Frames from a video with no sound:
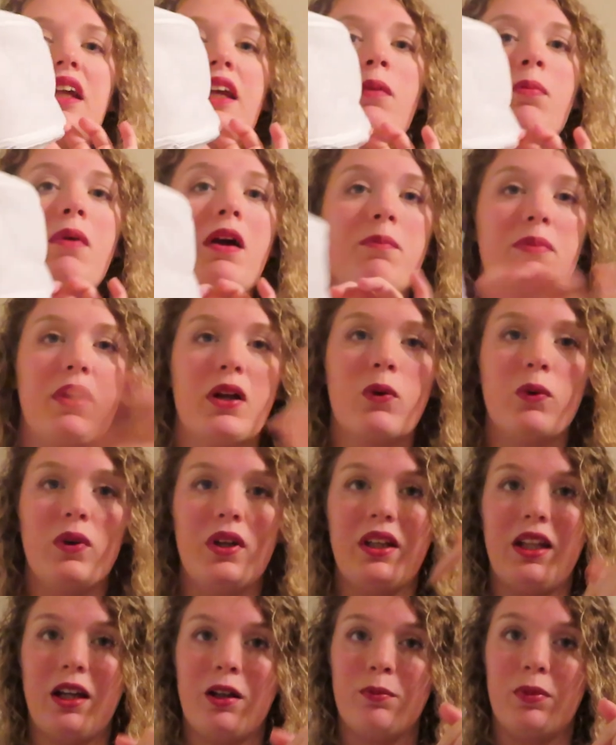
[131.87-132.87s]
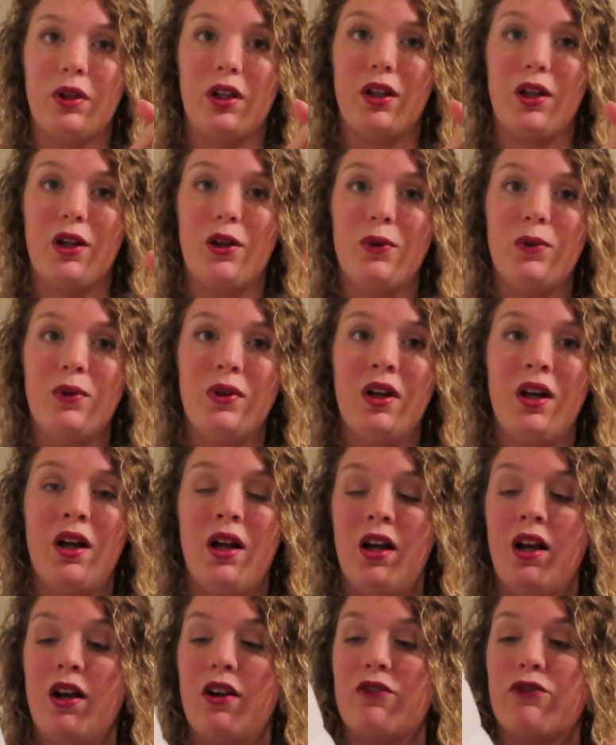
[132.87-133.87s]
link my big one down below
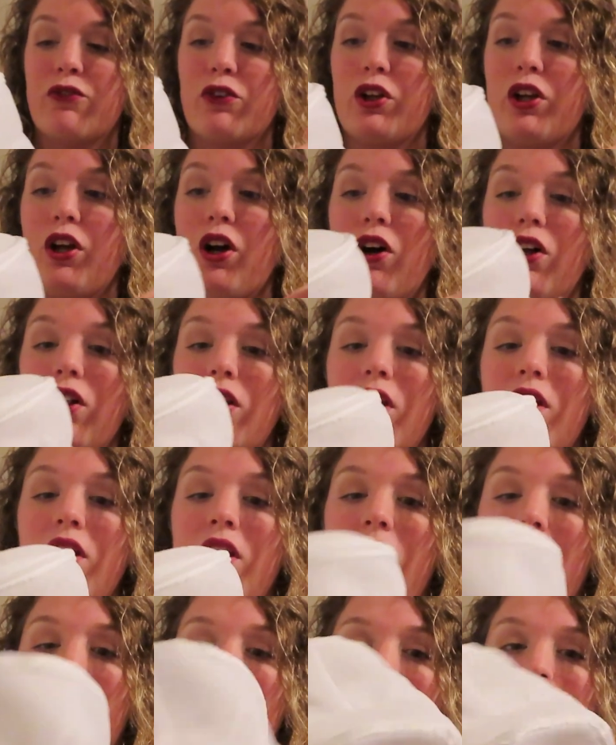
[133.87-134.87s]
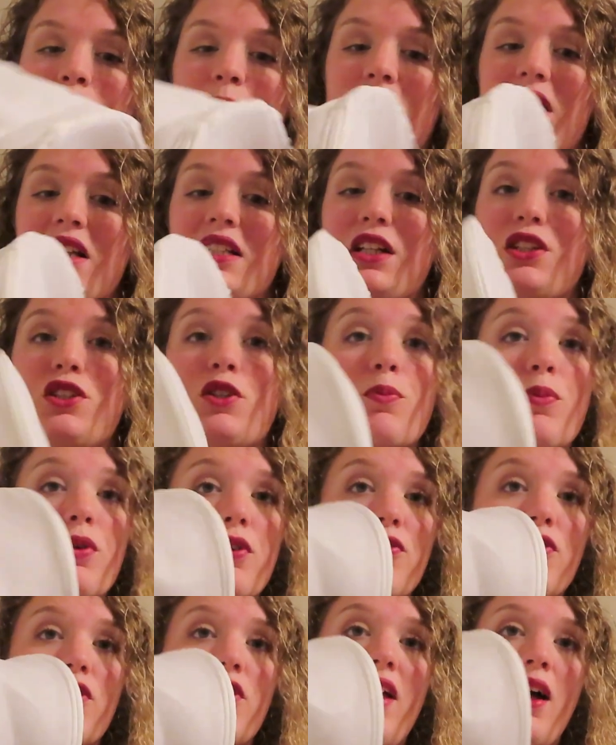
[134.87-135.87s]
for y'all, because I do
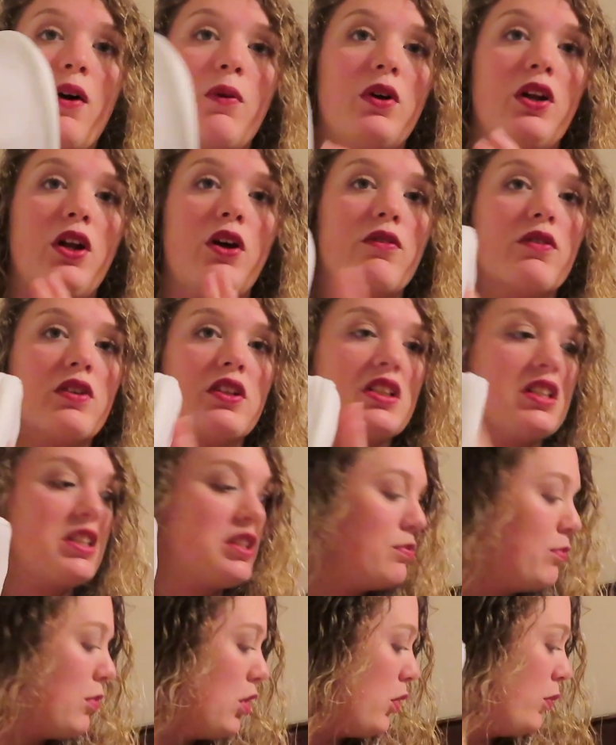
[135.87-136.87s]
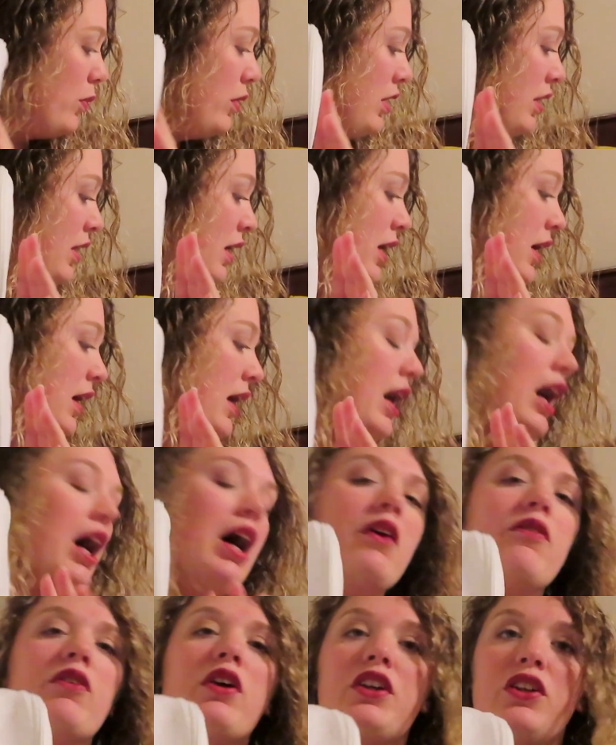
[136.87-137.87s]
prefer that one over the small one.
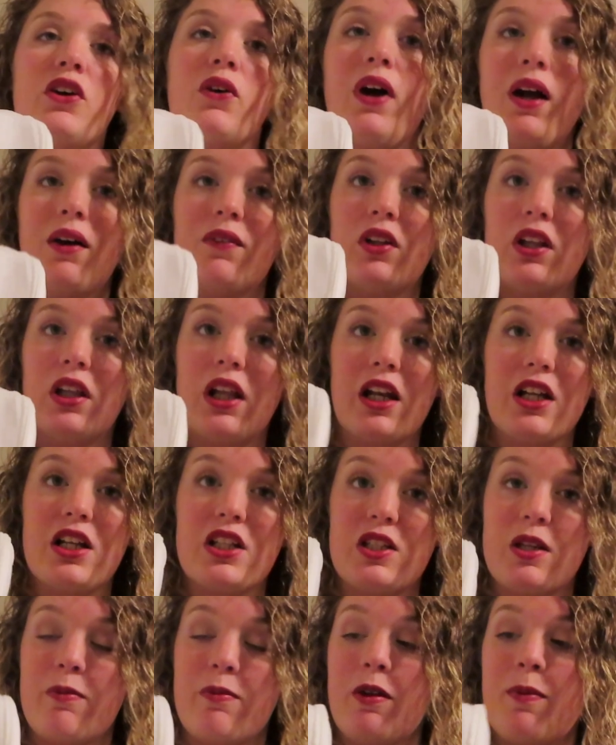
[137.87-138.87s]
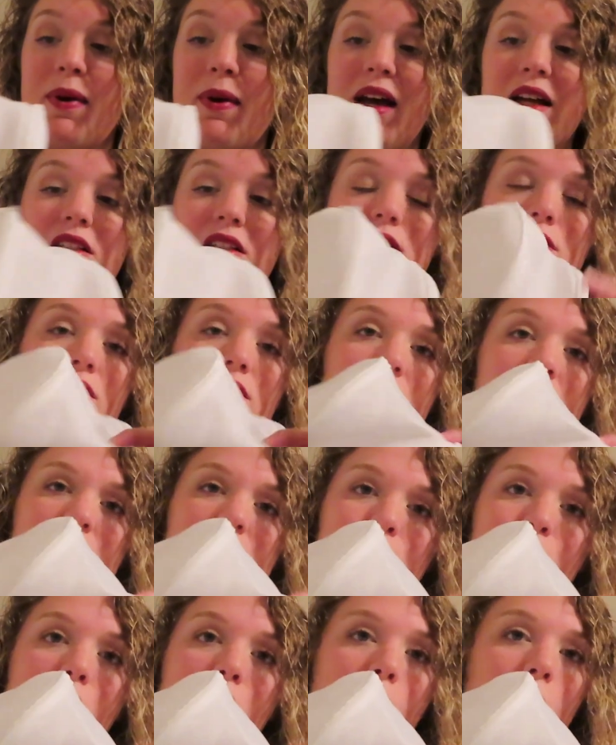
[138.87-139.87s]
However, I don't have a lot of Tubie Pads, so the
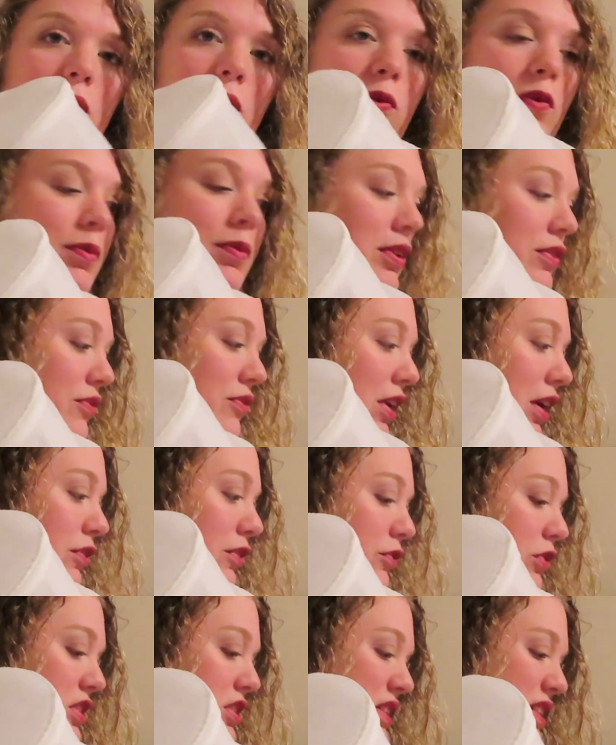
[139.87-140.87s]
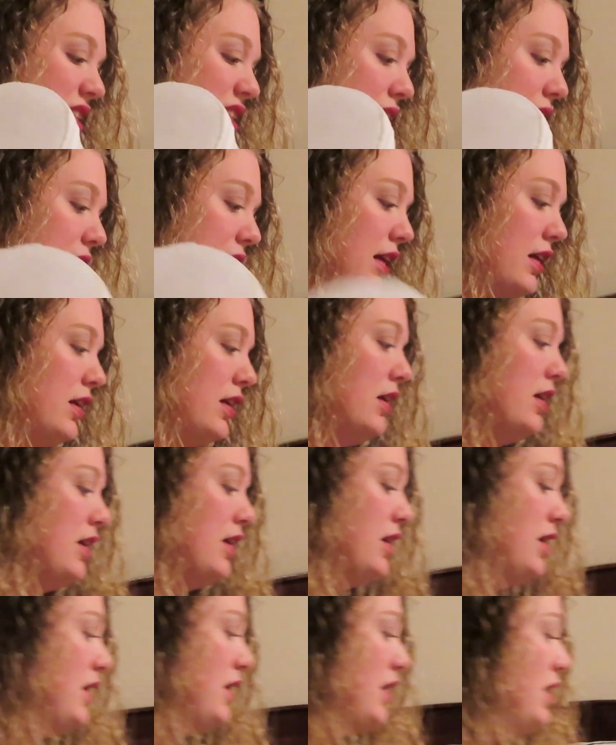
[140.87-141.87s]
small one will be fine for today.
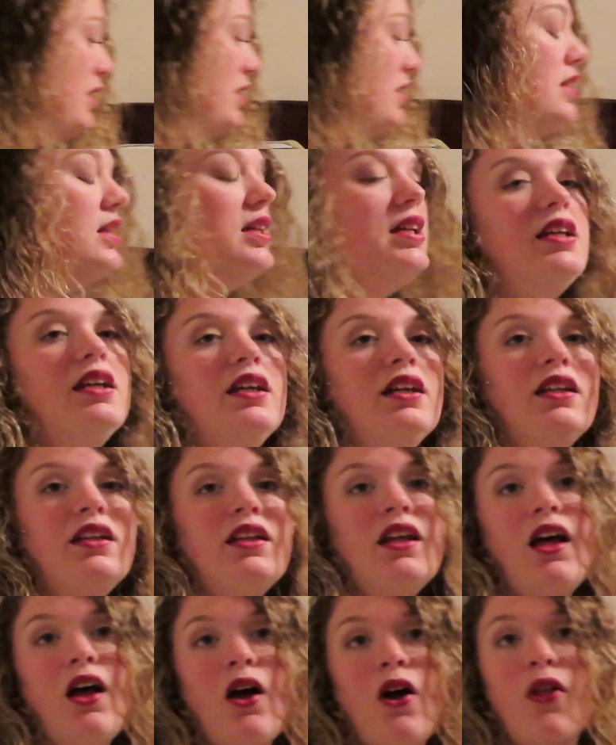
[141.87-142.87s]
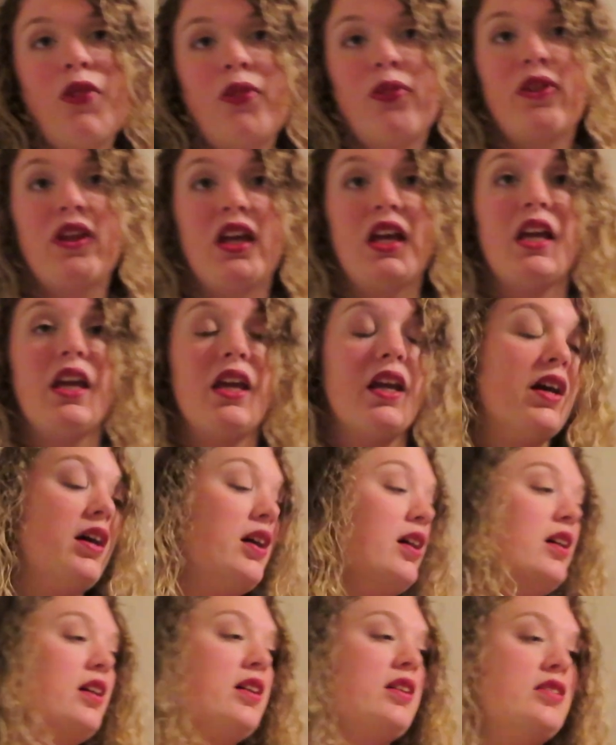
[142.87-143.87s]
And then the
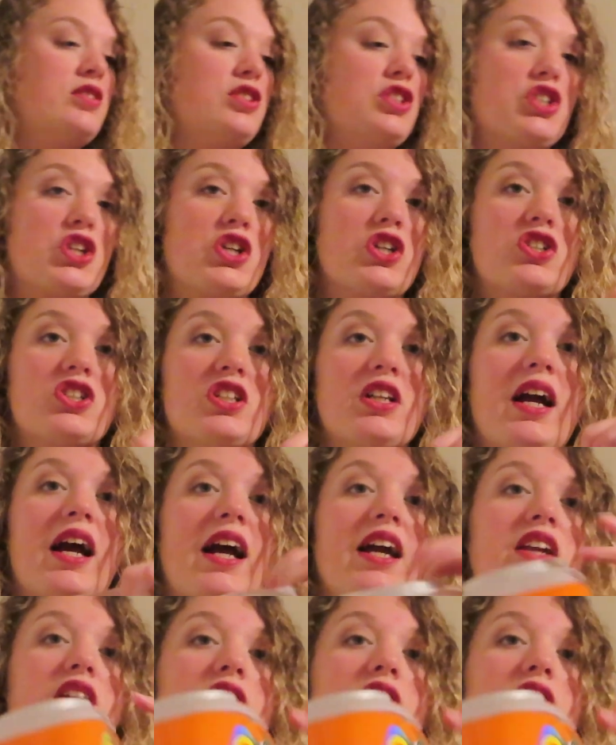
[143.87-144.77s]
detergent I